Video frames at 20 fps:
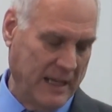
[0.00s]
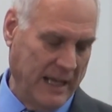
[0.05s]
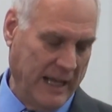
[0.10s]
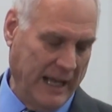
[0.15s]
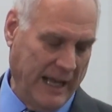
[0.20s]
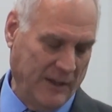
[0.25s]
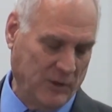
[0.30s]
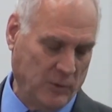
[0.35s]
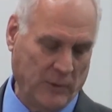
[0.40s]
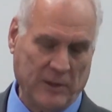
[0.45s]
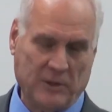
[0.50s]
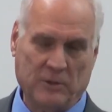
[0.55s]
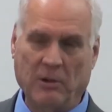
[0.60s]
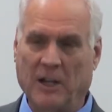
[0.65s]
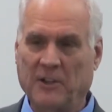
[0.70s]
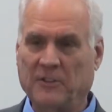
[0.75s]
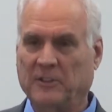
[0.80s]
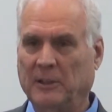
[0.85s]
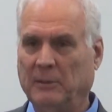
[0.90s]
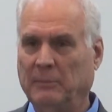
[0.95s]
as we
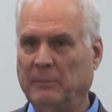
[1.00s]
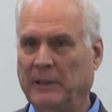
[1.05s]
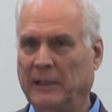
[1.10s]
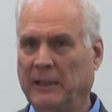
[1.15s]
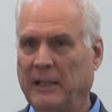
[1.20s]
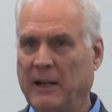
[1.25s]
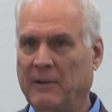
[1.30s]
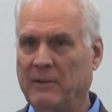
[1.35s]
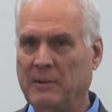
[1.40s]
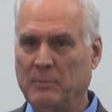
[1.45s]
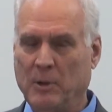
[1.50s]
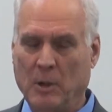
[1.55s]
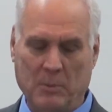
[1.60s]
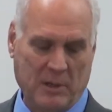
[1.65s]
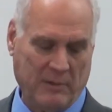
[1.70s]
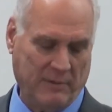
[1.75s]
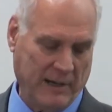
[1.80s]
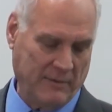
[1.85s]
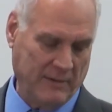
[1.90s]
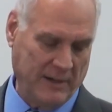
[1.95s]
trust Him in every moment
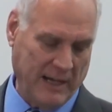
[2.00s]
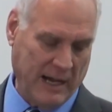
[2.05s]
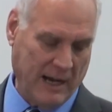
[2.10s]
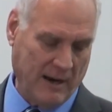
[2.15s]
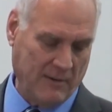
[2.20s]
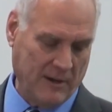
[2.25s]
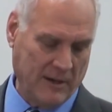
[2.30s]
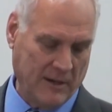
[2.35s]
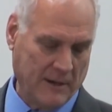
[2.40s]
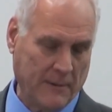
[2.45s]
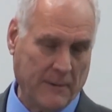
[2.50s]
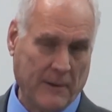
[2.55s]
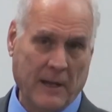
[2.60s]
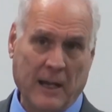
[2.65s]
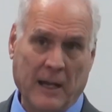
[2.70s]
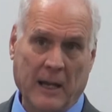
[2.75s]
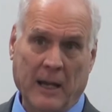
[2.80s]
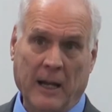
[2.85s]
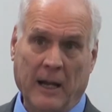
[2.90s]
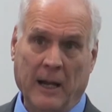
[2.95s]
of every hour.
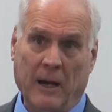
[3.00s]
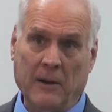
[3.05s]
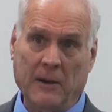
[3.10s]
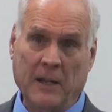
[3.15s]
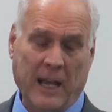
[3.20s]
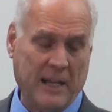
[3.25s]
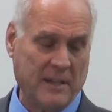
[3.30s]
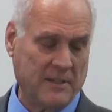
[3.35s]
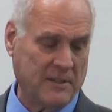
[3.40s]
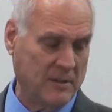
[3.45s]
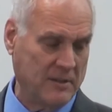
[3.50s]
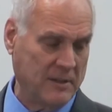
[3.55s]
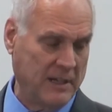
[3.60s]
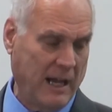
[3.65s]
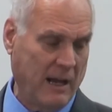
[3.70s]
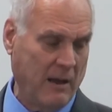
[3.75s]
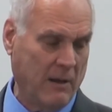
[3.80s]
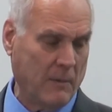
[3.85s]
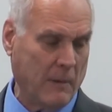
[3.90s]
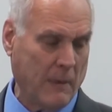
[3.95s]
Okay, so
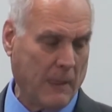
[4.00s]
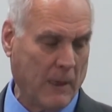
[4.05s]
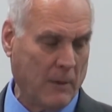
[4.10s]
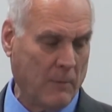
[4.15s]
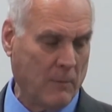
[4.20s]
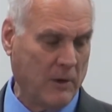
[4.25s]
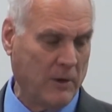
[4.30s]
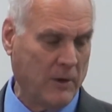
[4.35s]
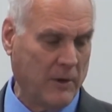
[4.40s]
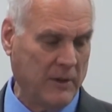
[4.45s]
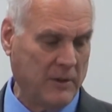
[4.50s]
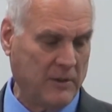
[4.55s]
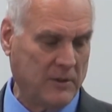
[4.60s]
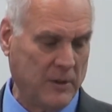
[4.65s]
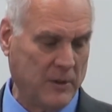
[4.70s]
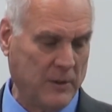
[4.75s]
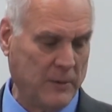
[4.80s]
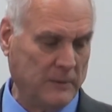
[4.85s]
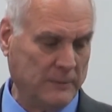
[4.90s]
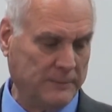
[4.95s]
now we're going
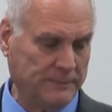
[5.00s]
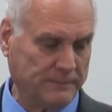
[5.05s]
to.